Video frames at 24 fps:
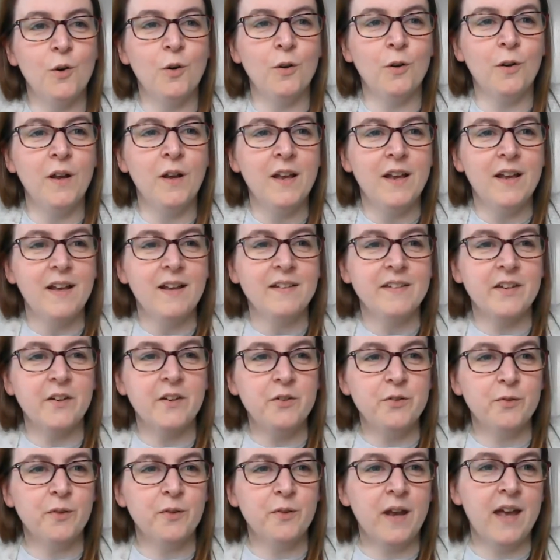or
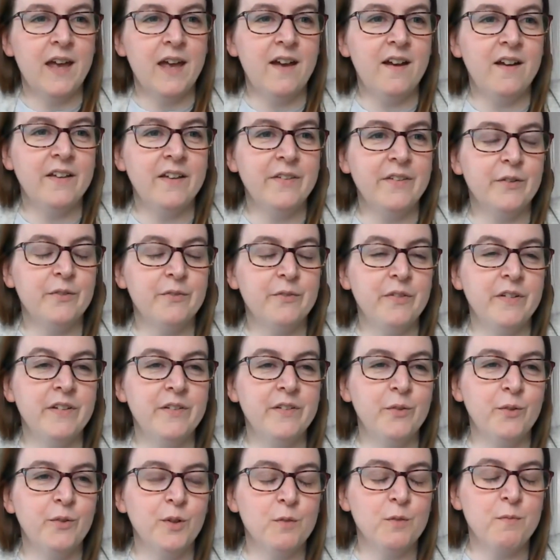social care is often
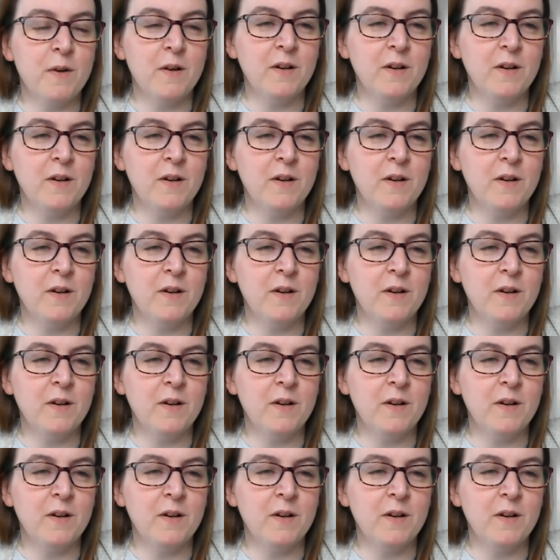talked